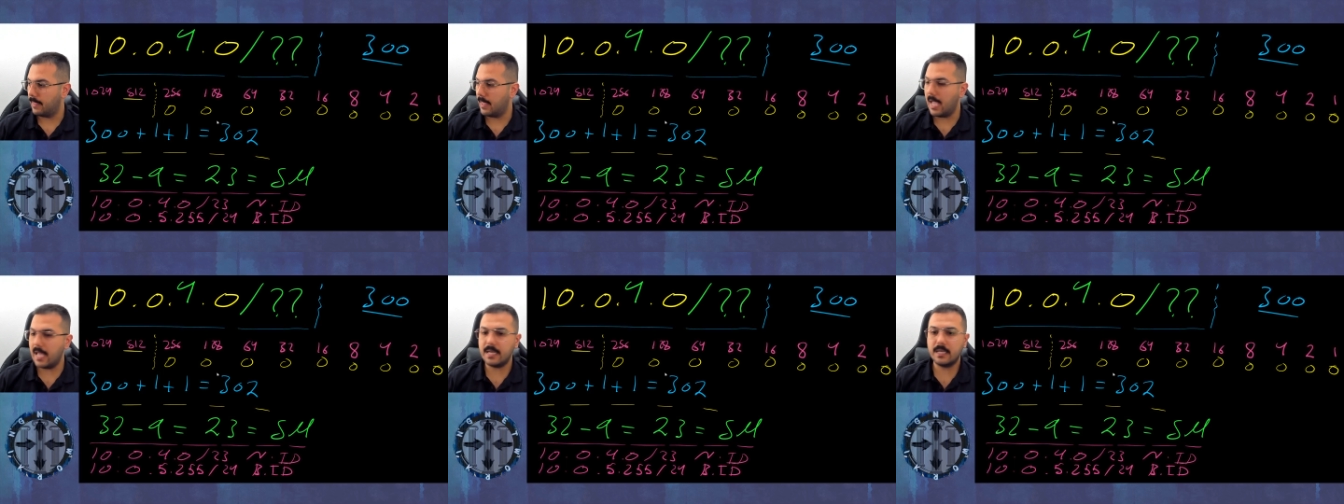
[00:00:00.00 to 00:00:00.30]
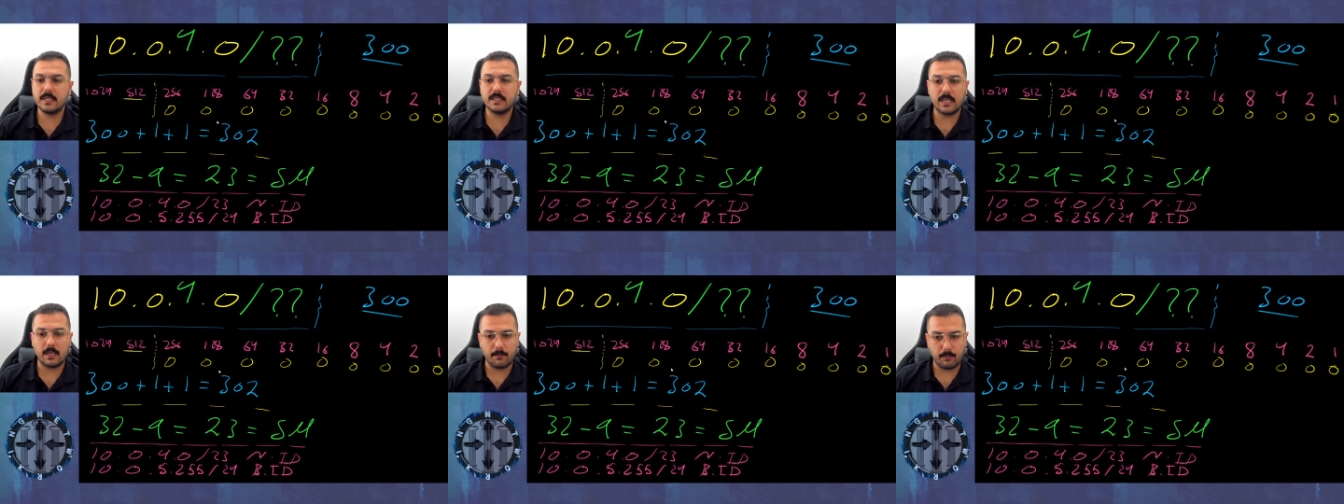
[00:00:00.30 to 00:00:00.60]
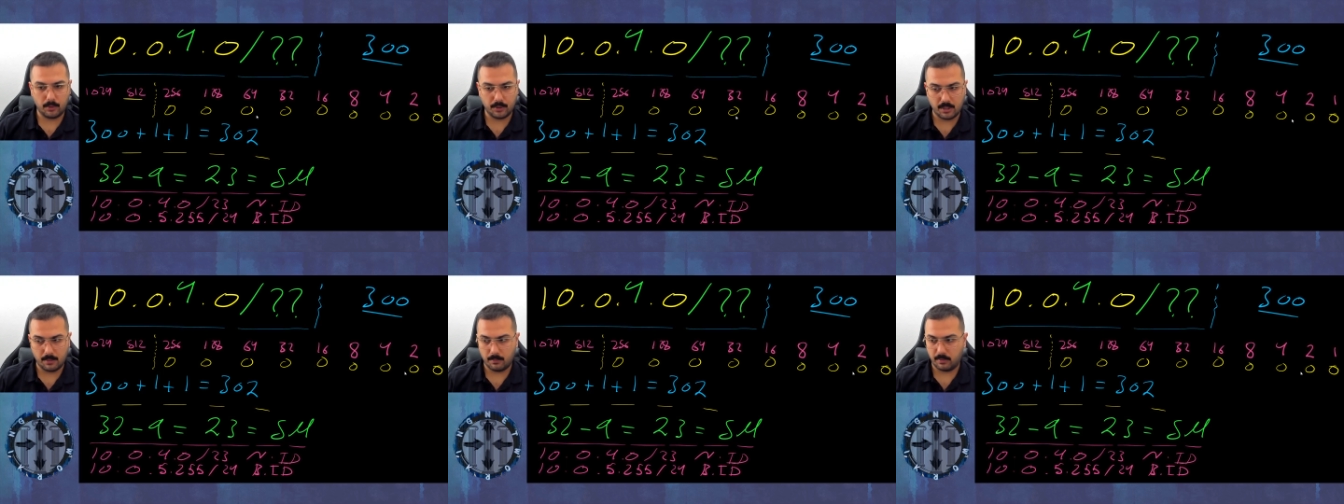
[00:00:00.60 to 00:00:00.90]
and
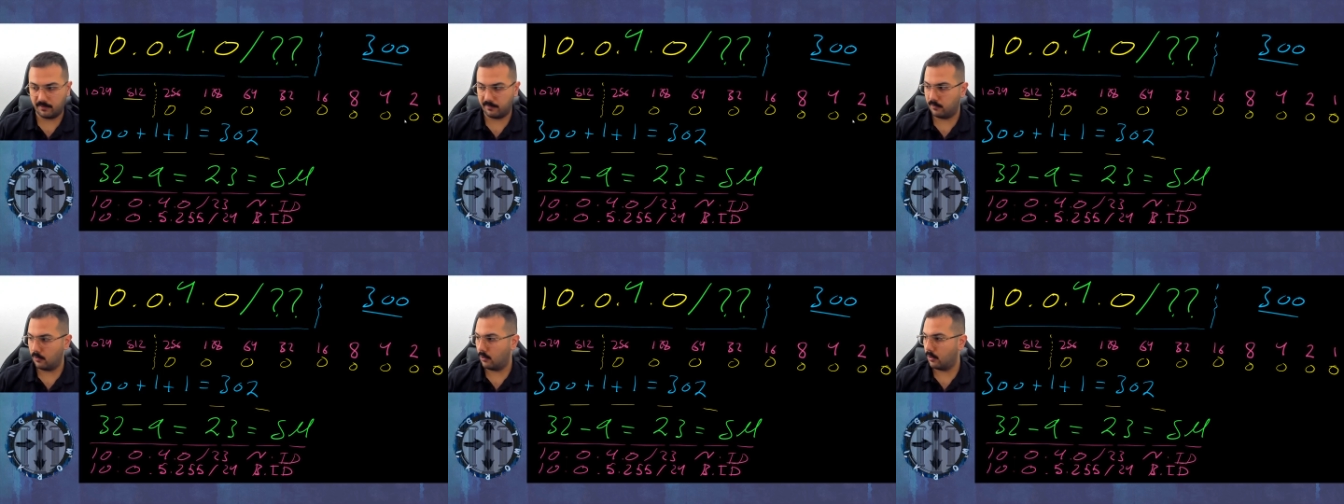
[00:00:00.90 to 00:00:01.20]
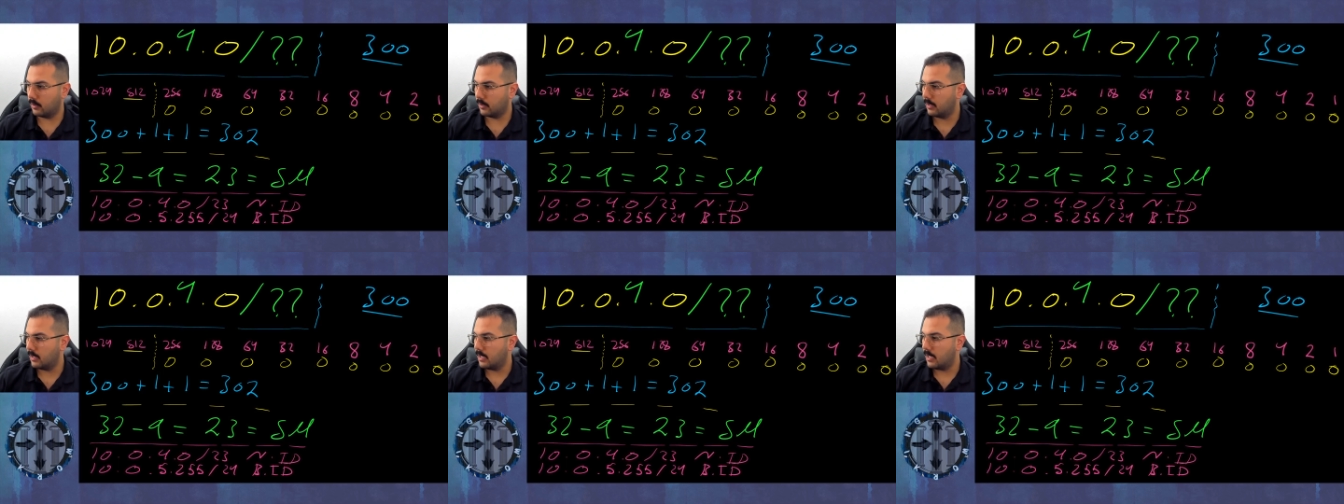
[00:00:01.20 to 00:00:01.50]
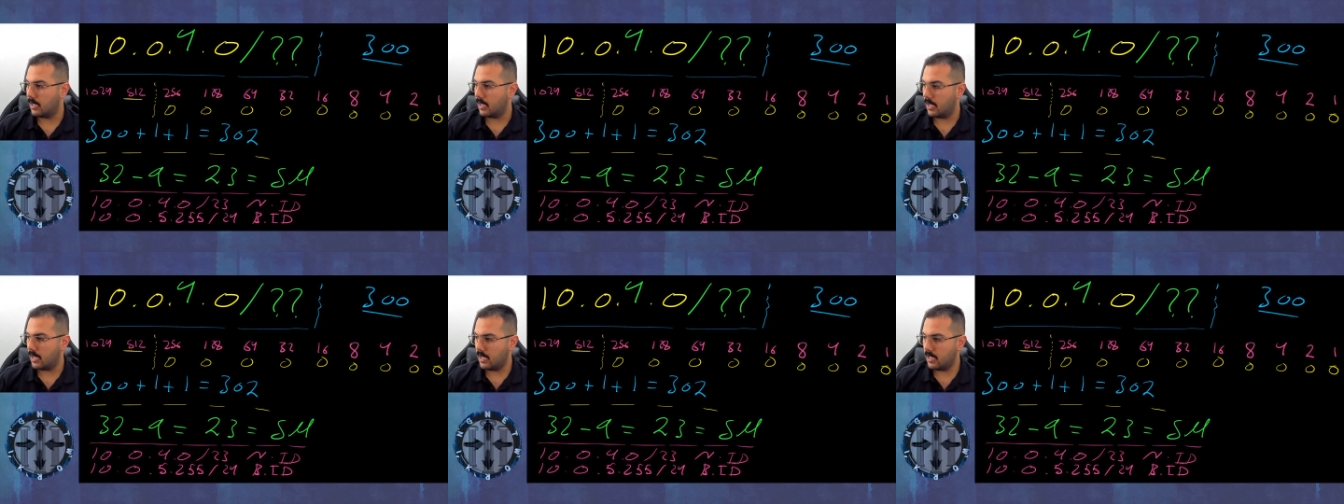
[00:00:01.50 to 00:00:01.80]
example number 4
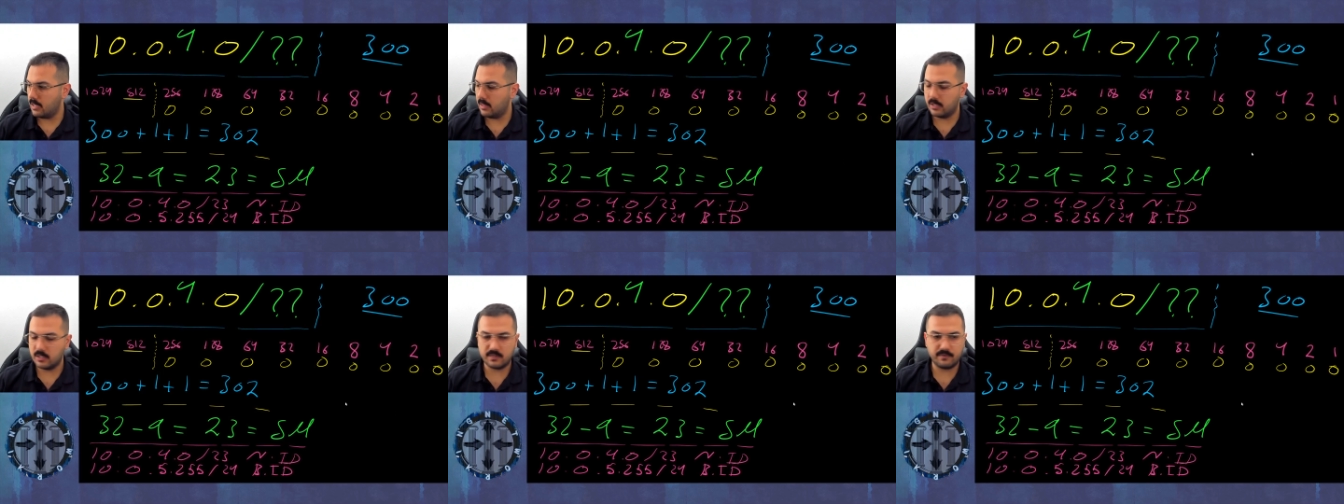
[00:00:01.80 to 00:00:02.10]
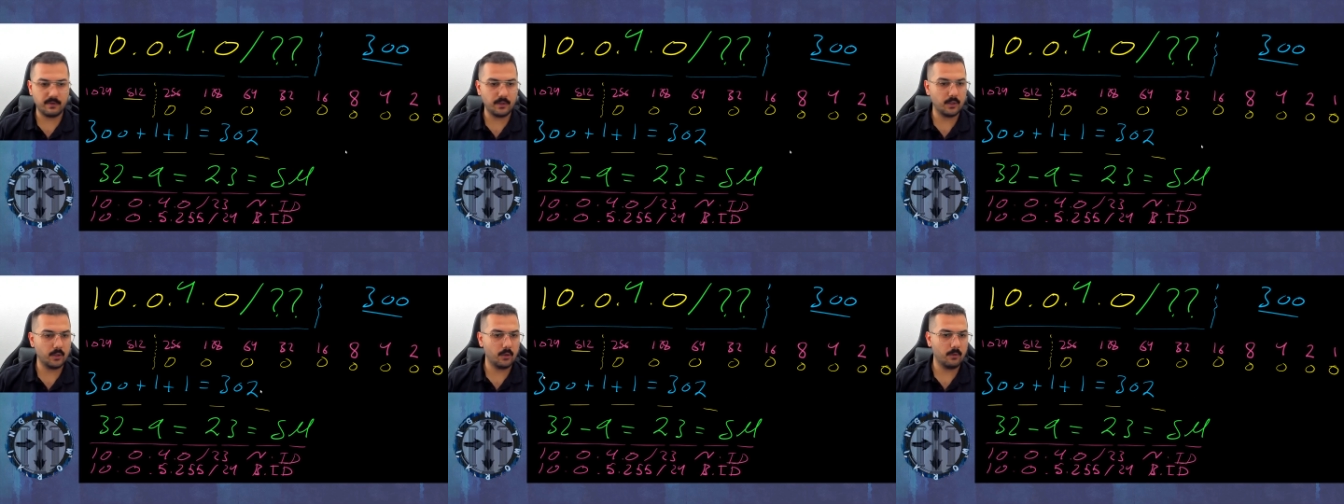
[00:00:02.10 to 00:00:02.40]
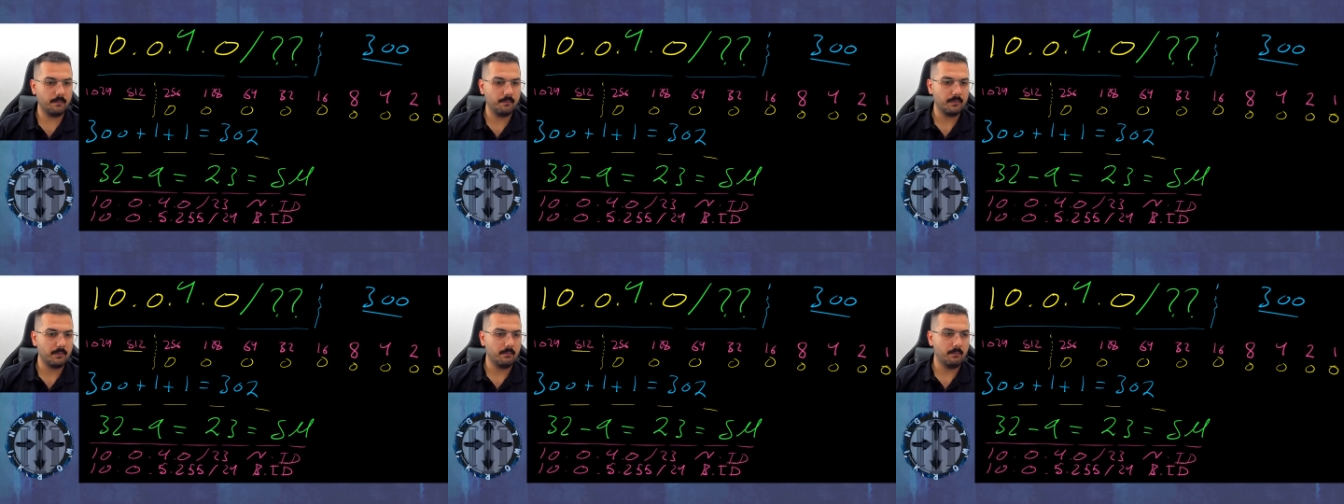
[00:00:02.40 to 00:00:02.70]
in this
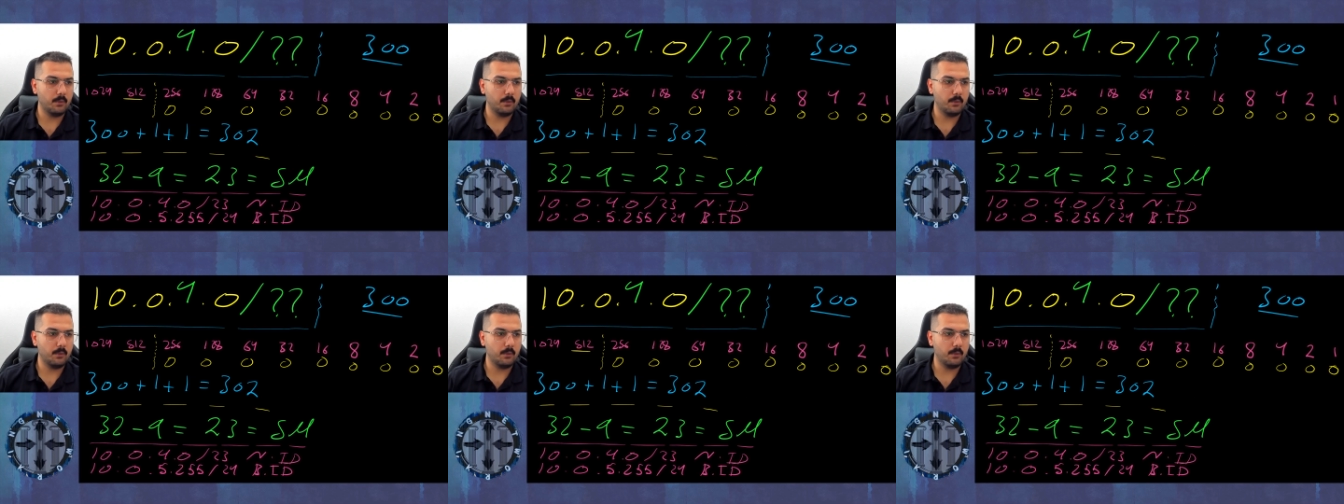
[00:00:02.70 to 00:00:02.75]
video,